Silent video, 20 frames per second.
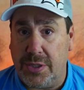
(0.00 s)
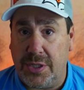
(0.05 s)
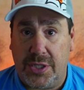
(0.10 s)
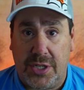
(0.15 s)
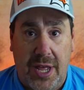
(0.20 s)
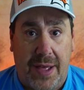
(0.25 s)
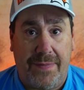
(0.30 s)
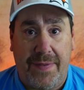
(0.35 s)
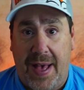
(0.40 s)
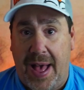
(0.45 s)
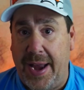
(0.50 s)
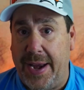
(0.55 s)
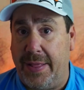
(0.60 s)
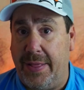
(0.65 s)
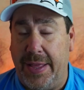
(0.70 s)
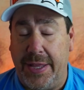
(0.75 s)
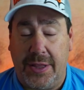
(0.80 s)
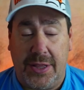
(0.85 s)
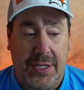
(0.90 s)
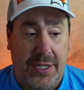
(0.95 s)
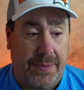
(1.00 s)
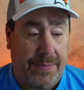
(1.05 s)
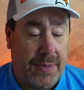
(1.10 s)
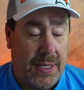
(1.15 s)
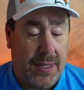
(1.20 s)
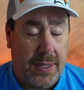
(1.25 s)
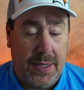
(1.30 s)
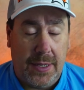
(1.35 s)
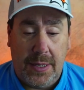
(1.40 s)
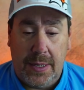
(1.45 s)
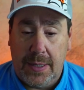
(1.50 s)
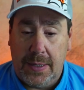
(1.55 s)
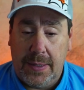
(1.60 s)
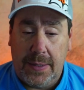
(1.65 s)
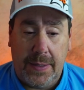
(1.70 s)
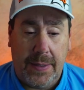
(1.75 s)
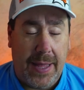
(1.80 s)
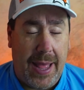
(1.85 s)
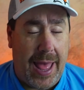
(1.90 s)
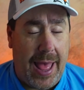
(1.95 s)
stuff on it, like
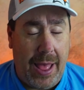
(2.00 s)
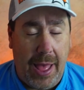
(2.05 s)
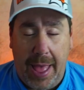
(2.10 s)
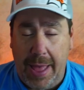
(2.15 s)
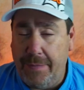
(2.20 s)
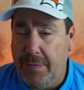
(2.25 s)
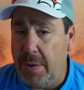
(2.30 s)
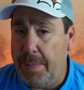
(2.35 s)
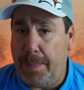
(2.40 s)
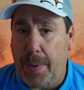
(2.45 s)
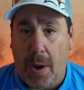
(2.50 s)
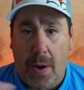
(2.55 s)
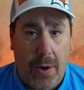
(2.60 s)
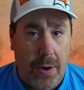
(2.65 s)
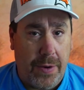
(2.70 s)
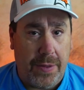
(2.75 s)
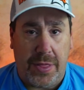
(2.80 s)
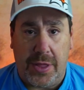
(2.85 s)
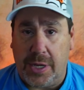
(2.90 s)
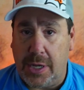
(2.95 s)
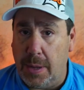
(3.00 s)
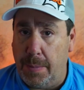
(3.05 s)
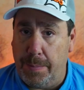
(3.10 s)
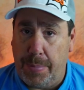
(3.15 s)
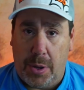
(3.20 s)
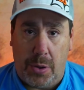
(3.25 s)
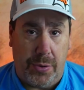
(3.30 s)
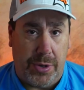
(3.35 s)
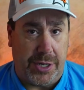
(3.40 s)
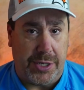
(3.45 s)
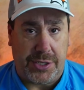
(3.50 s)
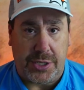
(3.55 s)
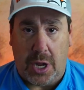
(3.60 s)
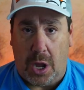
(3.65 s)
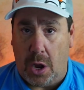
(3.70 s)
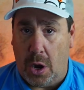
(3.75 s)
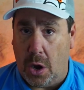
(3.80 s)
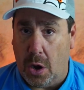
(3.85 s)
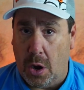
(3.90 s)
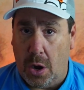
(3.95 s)
every part of the components
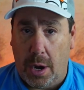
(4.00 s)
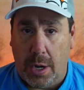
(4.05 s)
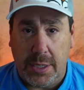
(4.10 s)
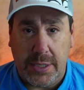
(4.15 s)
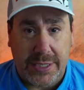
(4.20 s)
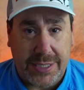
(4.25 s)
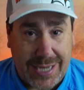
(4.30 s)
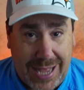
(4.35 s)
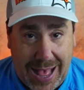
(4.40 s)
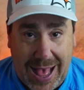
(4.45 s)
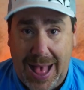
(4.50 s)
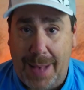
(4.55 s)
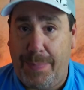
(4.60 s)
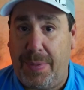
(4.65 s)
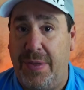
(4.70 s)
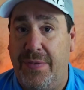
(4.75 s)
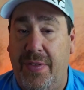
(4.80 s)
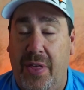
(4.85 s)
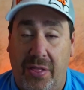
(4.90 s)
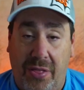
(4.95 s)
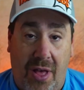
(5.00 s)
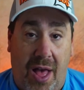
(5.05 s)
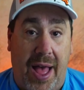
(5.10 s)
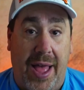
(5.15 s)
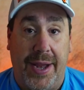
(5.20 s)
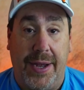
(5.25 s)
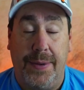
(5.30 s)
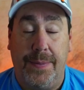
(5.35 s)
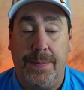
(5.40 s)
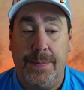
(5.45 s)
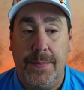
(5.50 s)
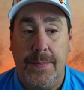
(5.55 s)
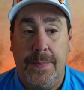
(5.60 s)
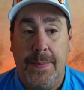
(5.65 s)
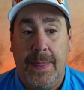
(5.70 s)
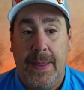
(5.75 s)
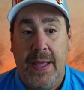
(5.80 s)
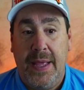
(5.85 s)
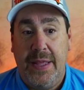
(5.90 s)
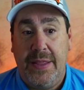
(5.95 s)
are top of the line.
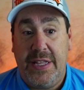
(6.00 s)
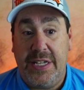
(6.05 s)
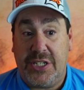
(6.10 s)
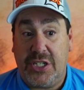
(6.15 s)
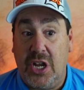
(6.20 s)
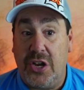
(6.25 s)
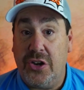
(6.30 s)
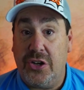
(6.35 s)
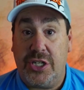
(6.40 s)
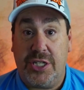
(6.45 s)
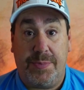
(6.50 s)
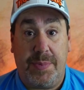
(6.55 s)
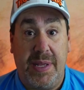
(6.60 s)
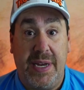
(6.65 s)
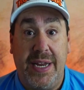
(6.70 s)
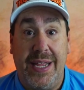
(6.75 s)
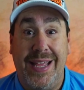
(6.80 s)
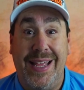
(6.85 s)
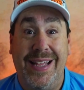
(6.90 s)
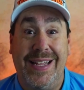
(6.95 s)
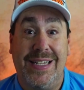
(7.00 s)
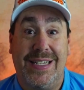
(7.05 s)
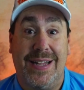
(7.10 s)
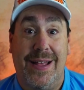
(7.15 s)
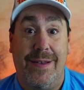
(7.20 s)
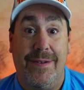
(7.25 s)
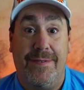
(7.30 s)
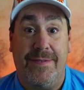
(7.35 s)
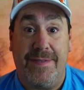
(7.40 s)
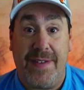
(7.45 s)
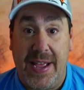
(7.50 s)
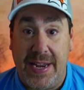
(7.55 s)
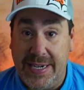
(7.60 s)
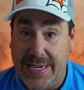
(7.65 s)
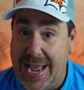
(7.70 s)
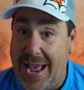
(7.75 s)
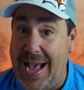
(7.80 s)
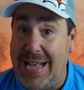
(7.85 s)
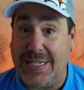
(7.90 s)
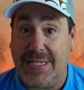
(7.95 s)
This underspin is
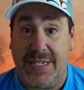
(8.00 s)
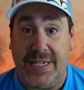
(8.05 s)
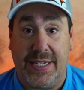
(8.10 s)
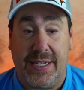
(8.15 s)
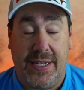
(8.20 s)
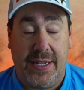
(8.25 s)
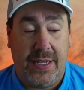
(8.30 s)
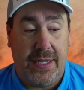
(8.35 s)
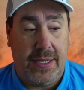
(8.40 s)
fantastic.